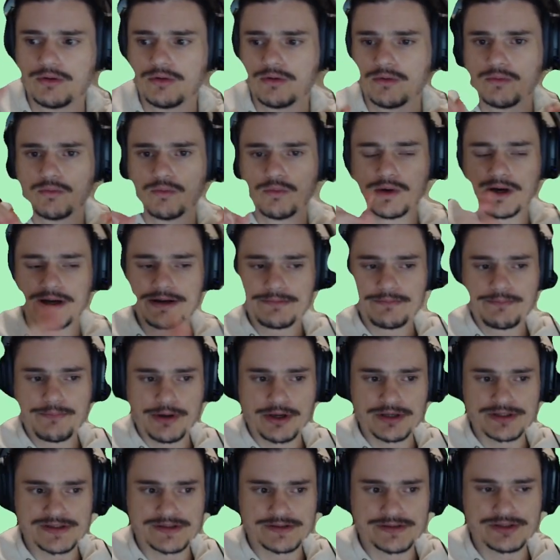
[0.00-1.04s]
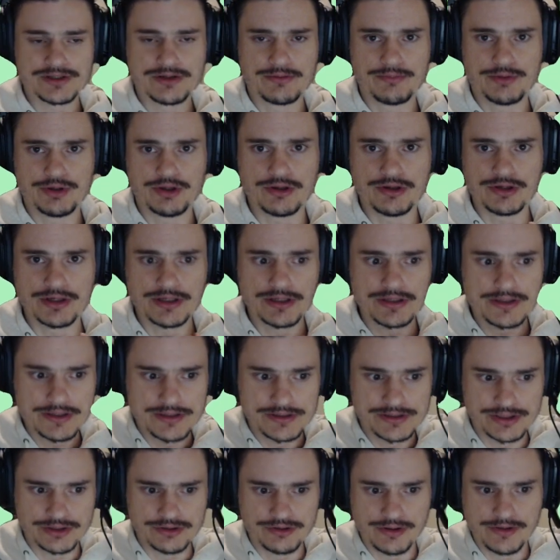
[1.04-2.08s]
one person's computer
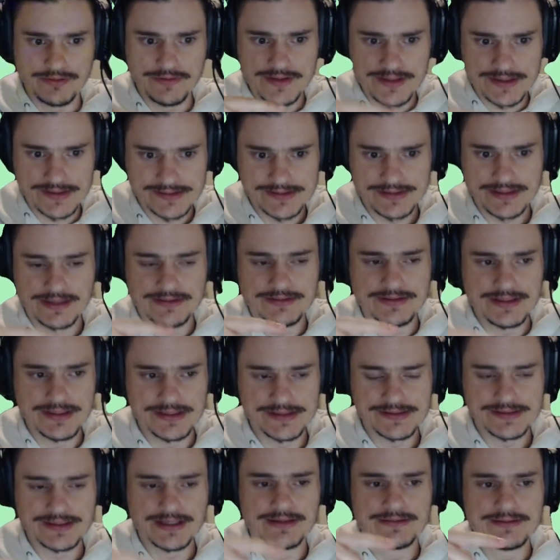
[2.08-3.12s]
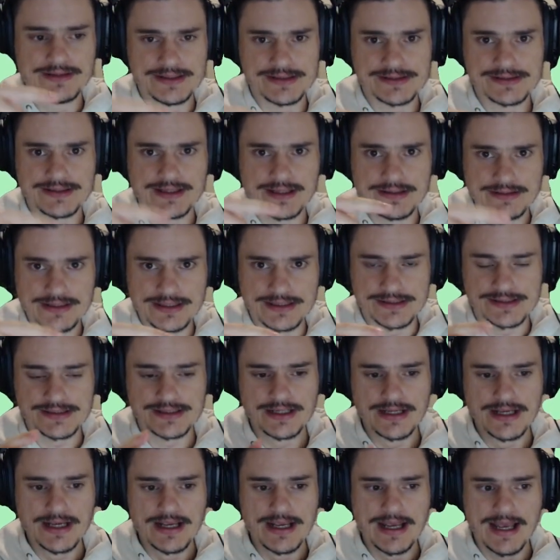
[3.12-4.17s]
to do this, then this, then this, then this,
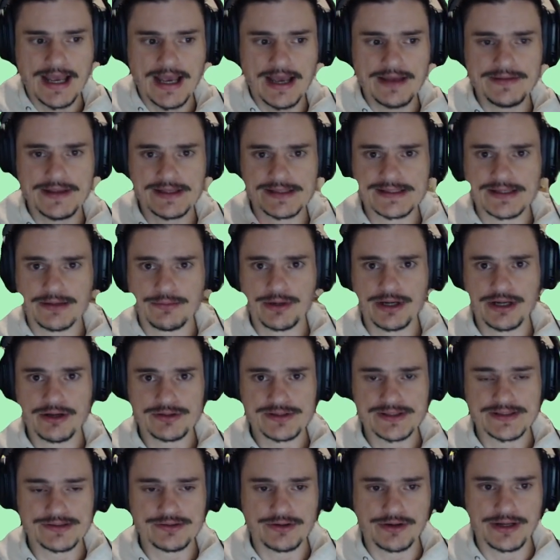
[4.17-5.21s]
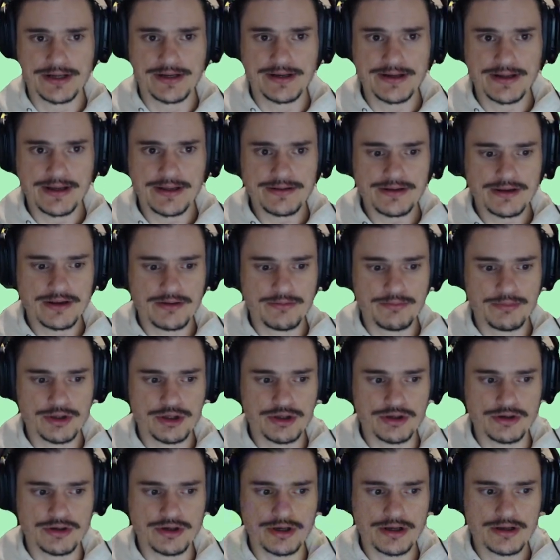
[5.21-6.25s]
and then someone else is on another
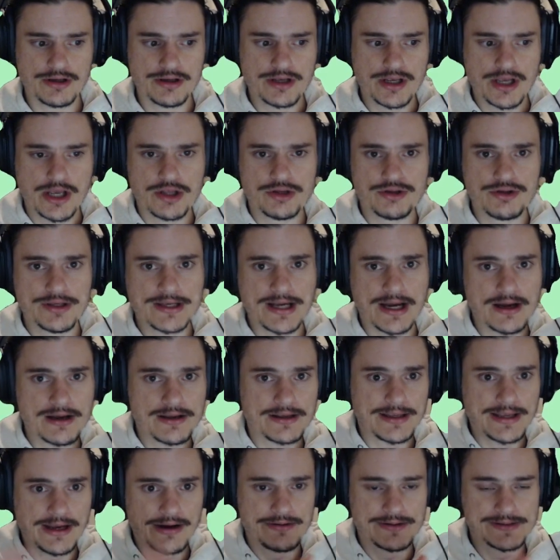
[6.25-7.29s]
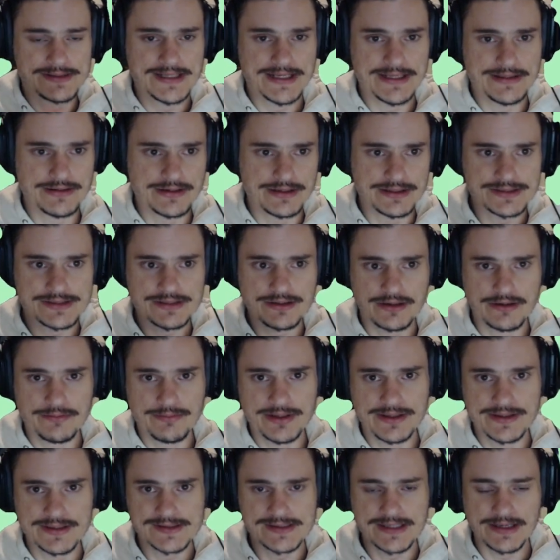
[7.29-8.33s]
computer, you can't guarantee that it's going to
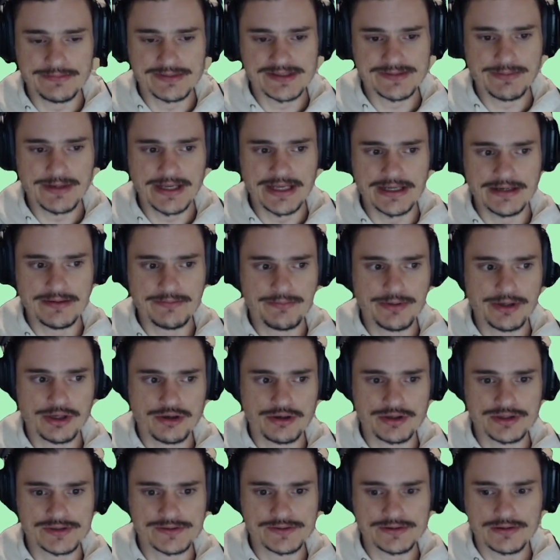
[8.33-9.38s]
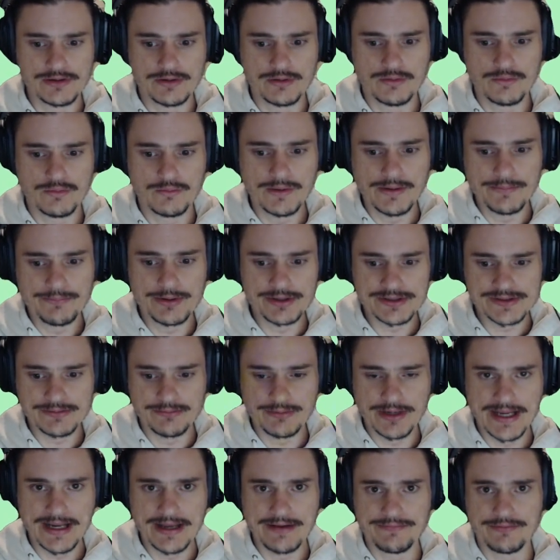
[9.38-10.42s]
be the same speed, because one person
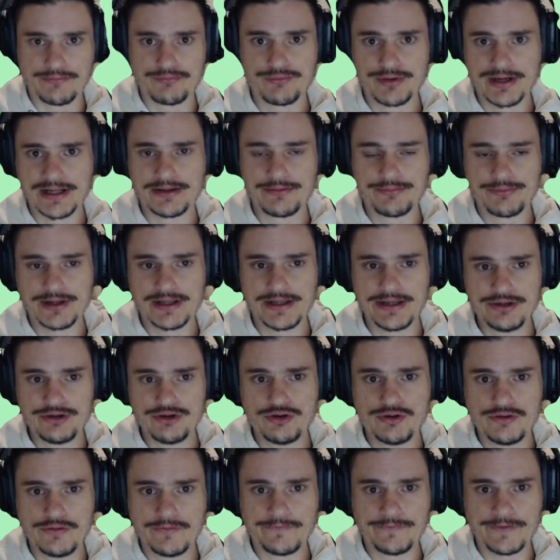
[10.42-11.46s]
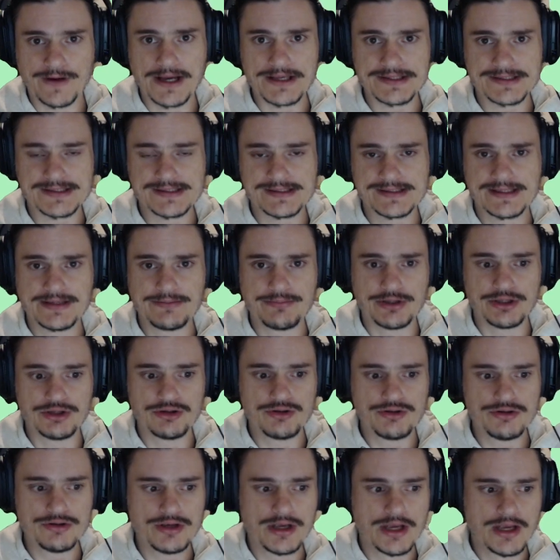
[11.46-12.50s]
might have a really, really new fast
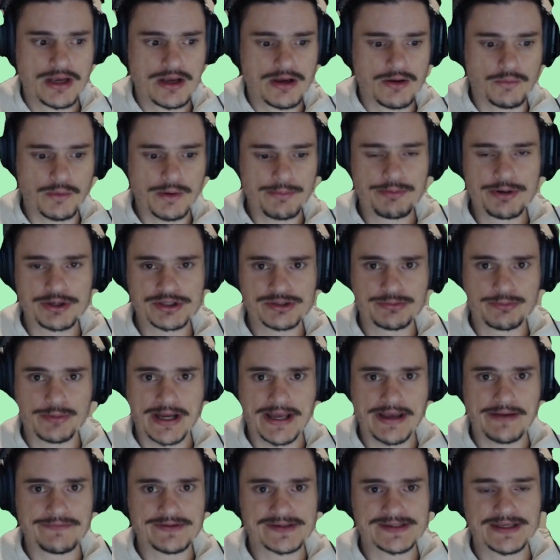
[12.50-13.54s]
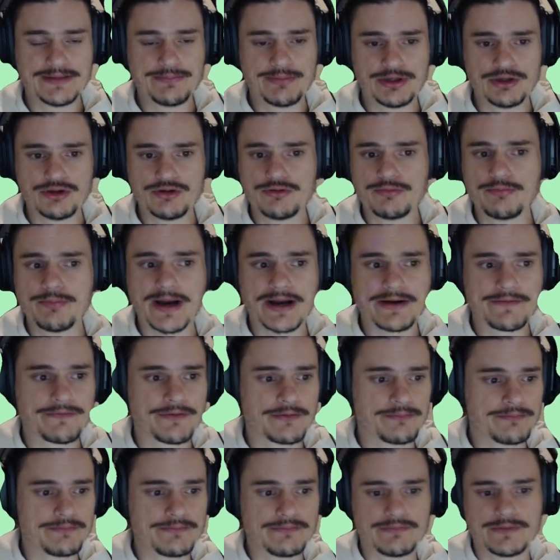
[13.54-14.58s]
CPU. One person might have a CPU back
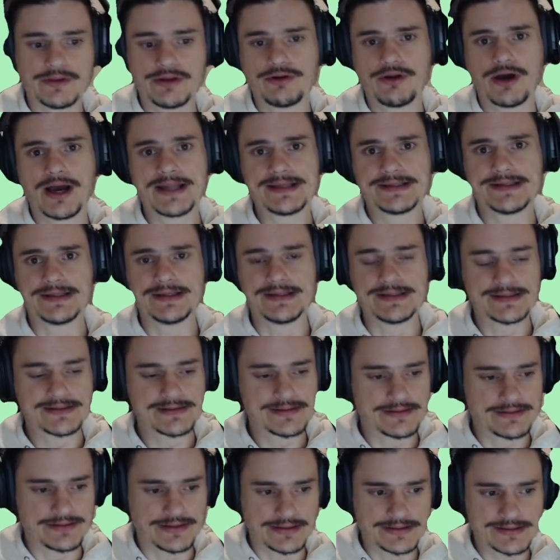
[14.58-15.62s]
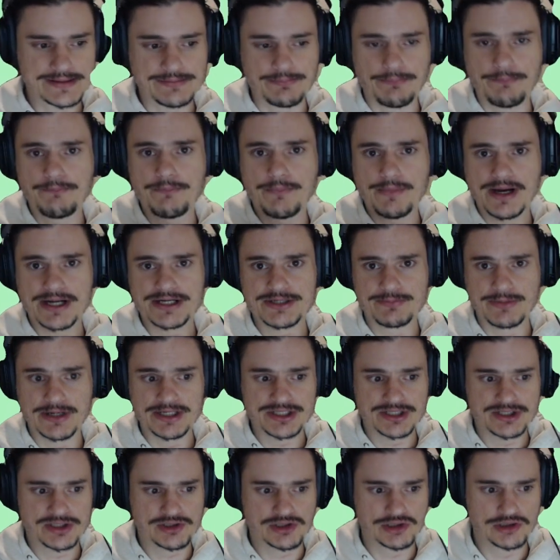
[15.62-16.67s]
from the 90s that's much,
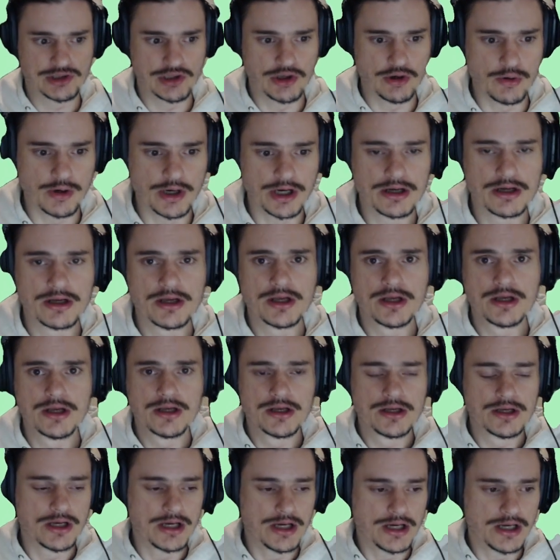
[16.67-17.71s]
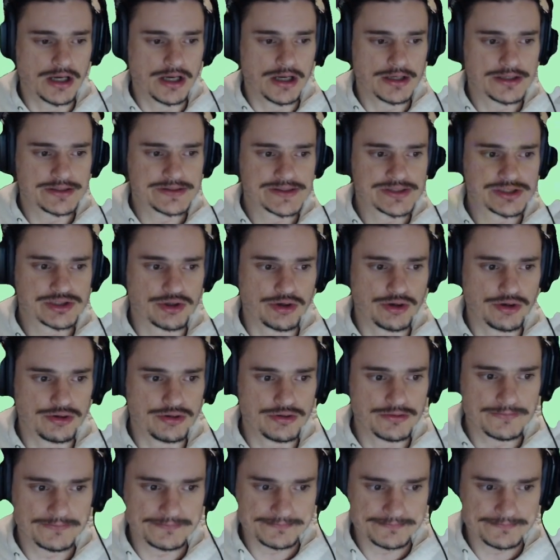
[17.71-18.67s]
much slower. So